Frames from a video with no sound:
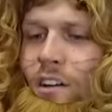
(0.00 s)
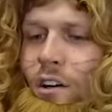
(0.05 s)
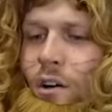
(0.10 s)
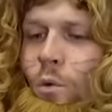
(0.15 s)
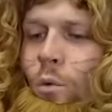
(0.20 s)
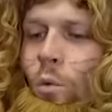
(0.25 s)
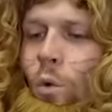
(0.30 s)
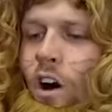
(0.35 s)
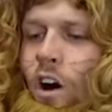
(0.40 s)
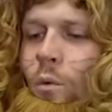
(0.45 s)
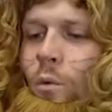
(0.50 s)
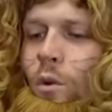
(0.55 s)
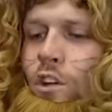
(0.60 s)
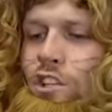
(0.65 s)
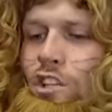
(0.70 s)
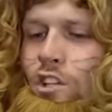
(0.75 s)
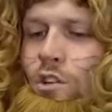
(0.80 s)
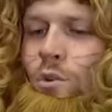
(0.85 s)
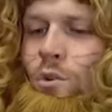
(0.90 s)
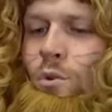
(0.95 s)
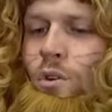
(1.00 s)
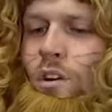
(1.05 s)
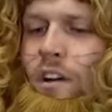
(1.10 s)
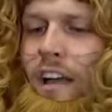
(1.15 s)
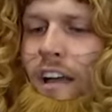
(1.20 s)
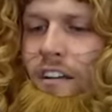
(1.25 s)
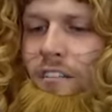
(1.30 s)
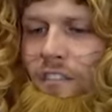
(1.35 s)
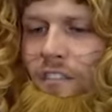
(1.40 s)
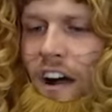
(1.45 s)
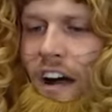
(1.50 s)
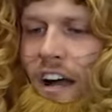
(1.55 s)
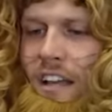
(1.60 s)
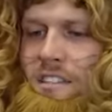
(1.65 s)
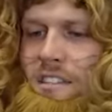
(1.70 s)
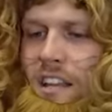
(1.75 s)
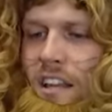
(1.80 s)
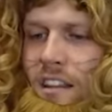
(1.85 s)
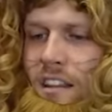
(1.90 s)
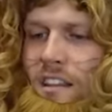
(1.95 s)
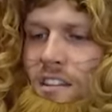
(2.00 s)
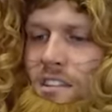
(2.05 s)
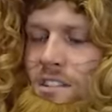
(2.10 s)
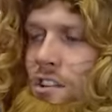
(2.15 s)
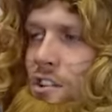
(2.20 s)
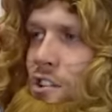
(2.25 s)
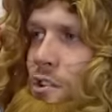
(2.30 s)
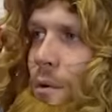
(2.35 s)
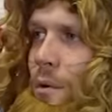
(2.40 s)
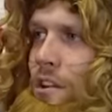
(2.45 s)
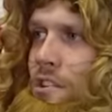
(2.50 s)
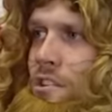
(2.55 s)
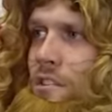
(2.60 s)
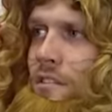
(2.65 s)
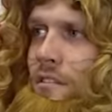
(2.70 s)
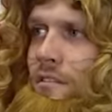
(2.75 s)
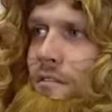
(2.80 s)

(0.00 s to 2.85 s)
What would you advise in this situation?